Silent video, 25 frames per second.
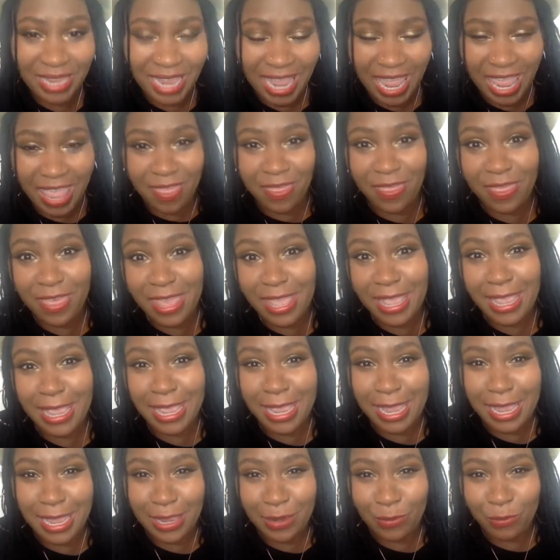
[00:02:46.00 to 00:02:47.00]
And
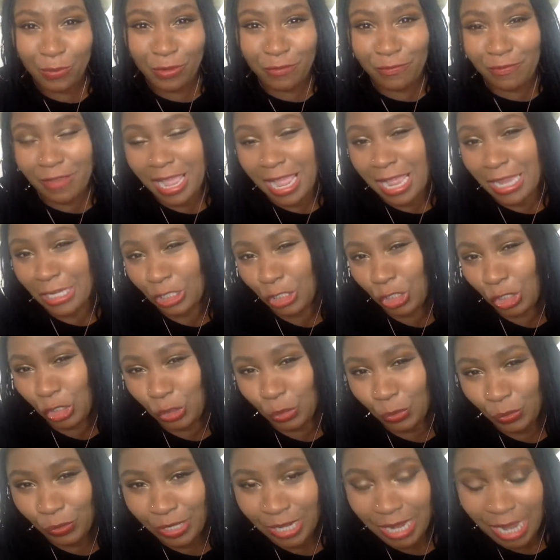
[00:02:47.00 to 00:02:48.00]
then we've got
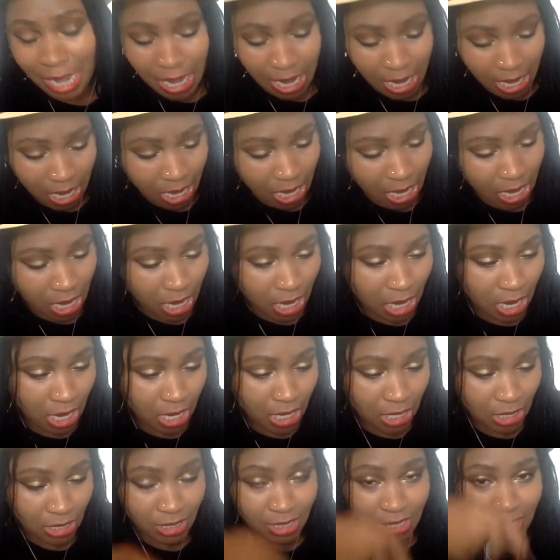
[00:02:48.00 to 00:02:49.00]

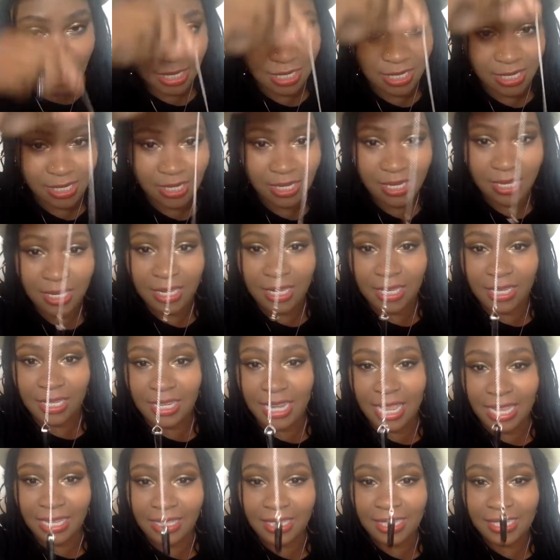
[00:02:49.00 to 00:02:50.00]
Shungite
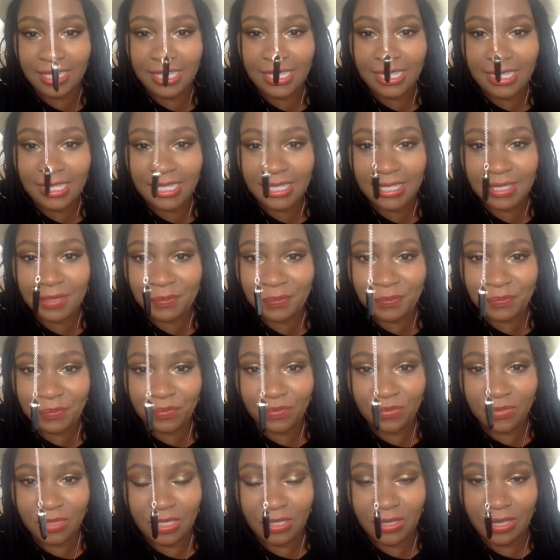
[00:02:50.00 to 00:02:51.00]
necklaces.
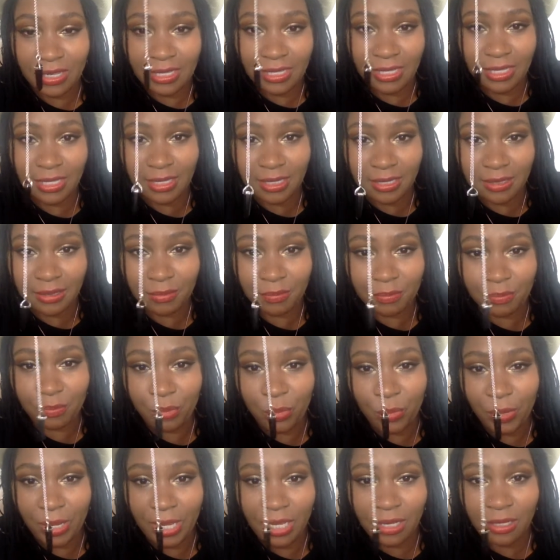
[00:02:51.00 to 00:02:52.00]
So that's a
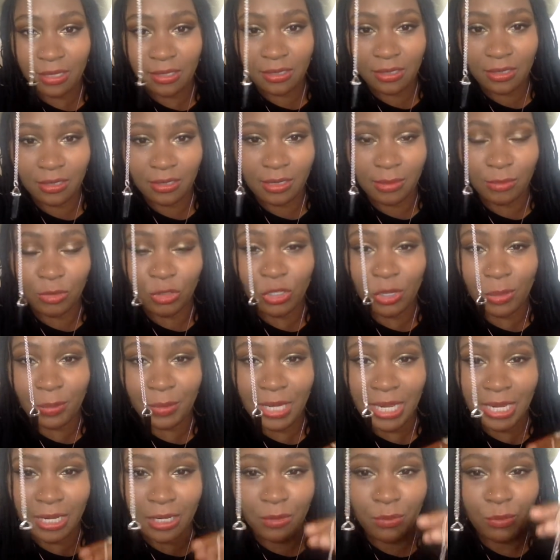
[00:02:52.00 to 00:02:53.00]
point, double
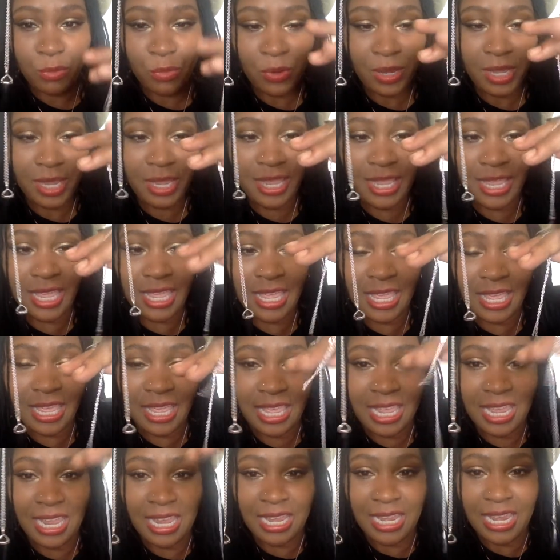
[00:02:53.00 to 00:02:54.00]
terminated point,
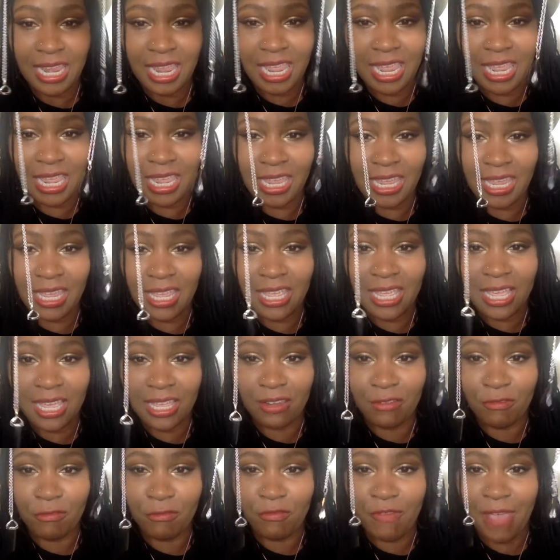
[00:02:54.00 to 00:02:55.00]
point, in a
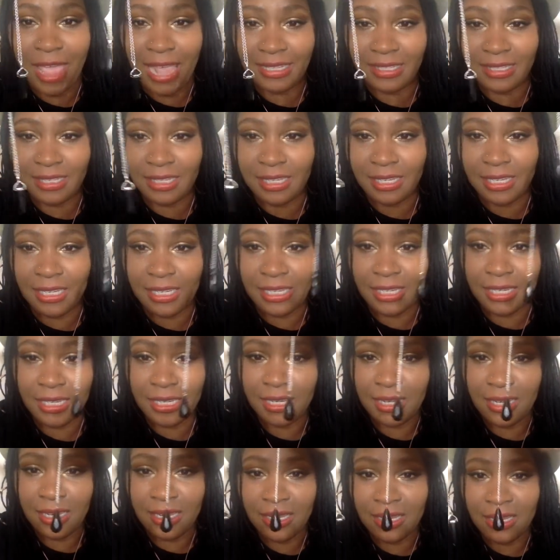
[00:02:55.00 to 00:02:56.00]
kind of
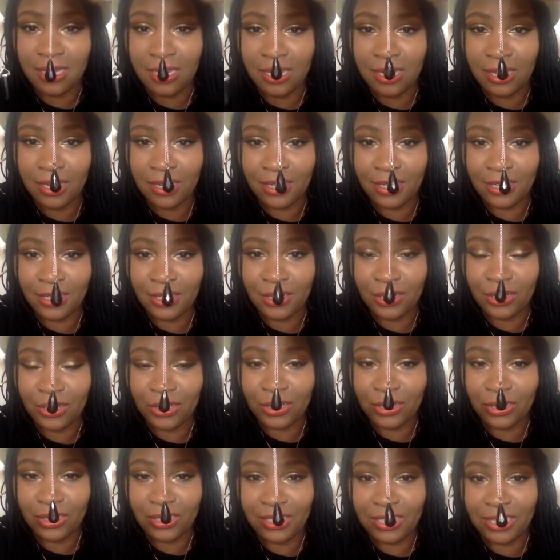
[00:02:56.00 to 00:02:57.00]
faceted
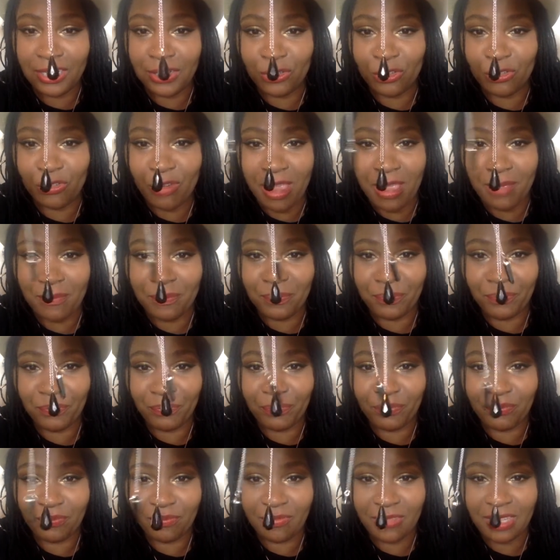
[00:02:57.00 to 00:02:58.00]
teardrop
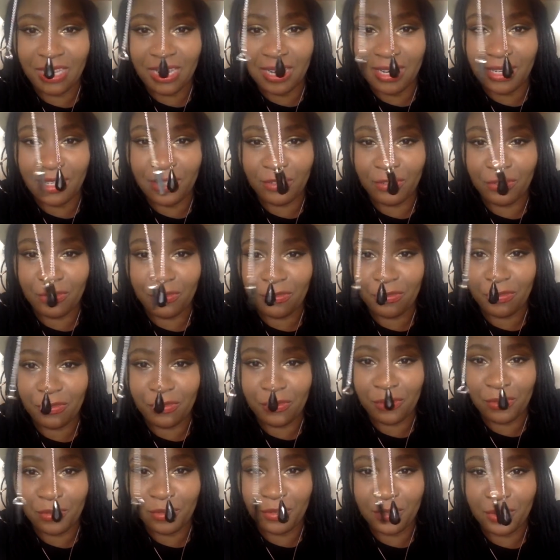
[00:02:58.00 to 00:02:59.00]
kind of
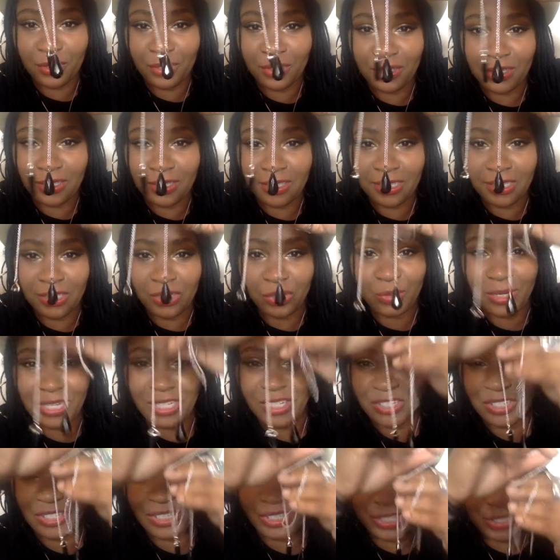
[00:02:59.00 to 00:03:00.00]

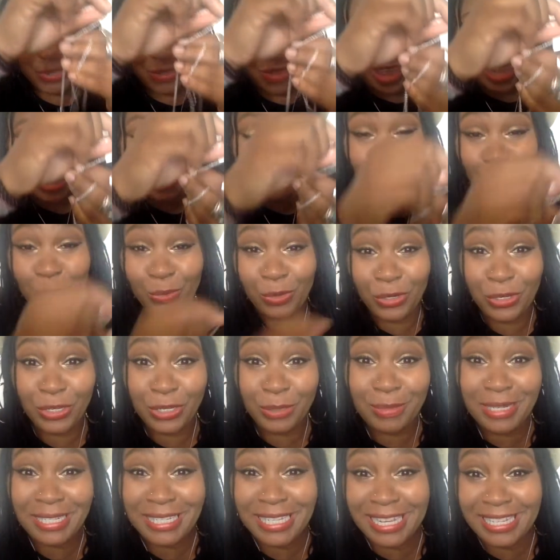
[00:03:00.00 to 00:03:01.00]
situation. So that's what we're going
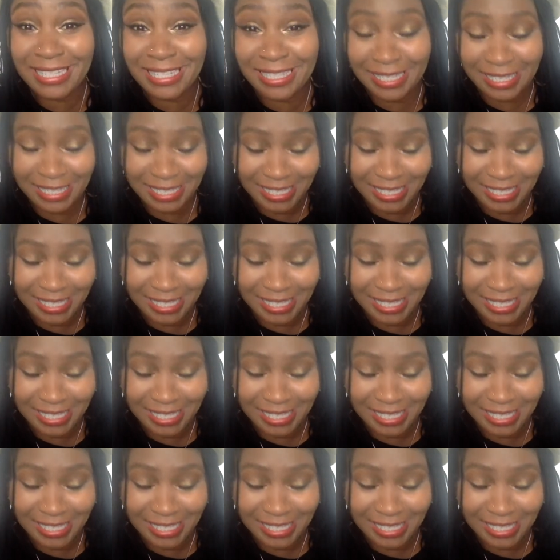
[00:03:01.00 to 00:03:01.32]
to be testing